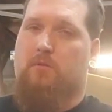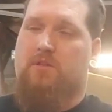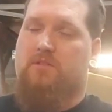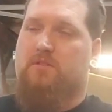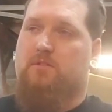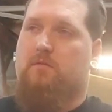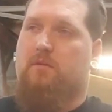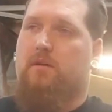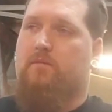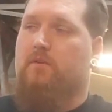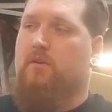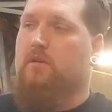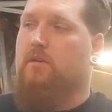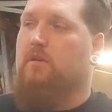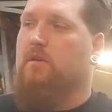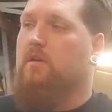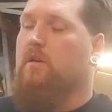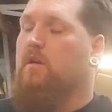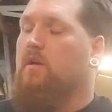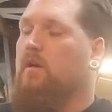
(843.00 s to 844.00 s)
whatsoever.
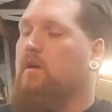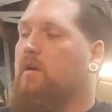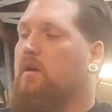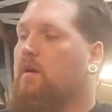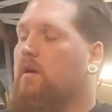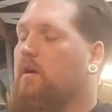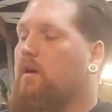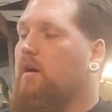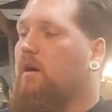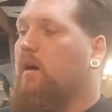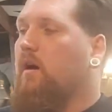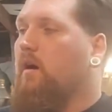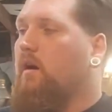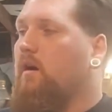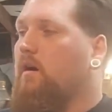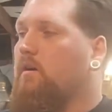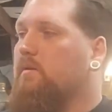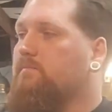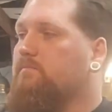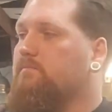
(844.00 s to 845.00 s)

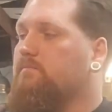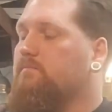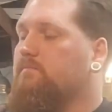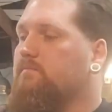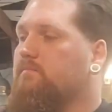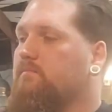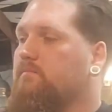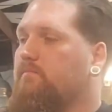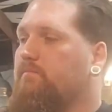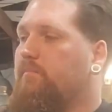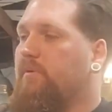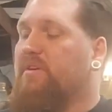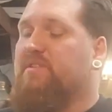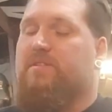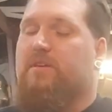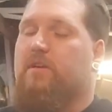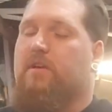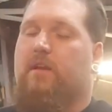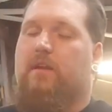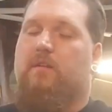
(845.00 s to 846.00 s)
But it's
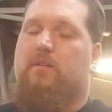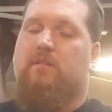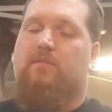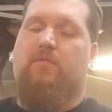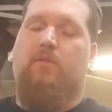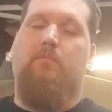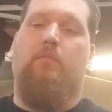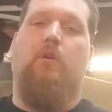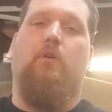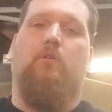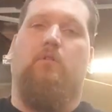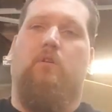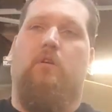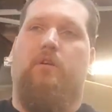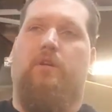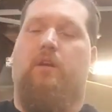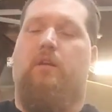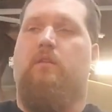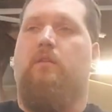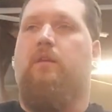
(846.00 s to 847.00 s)
going to get a different motor
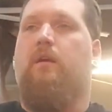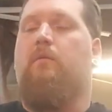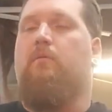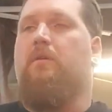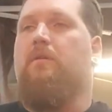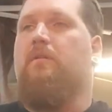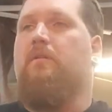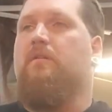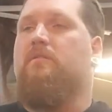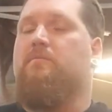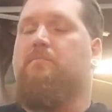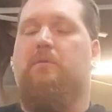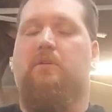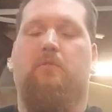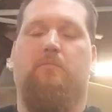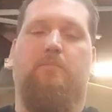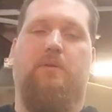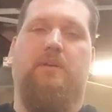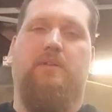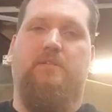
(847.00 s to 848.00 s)
altogether. Now, whether that's a
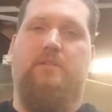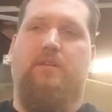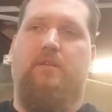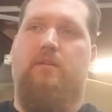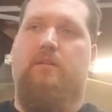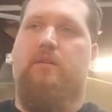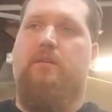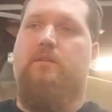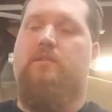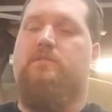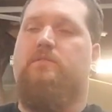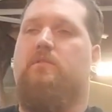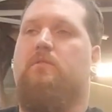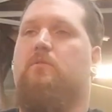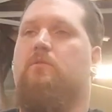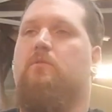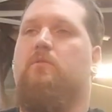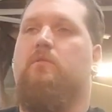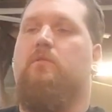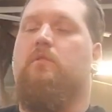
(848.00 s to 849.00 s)
built B series
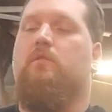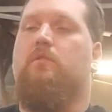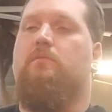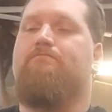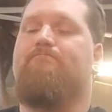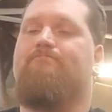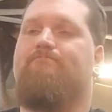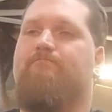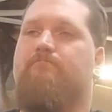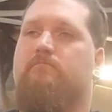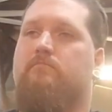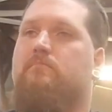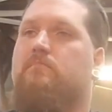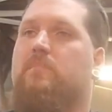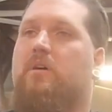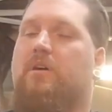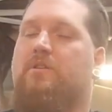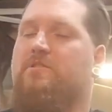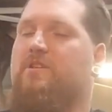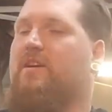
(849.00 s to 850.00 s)
or
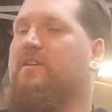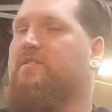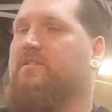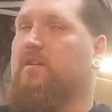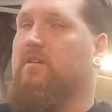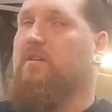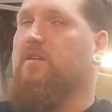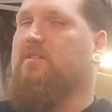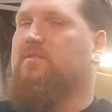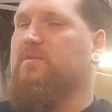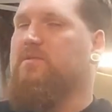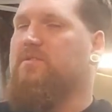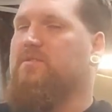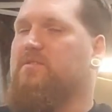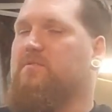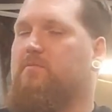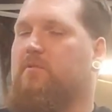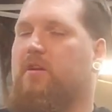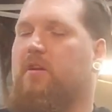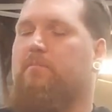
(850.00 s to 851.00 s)
a J series, which is
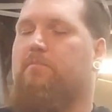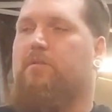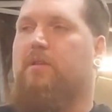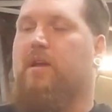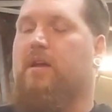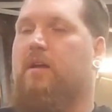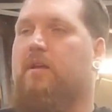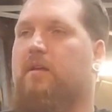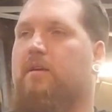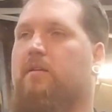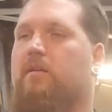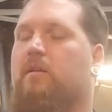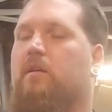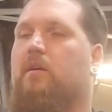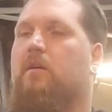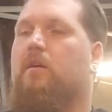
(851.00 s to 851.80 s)
the one I'm planning,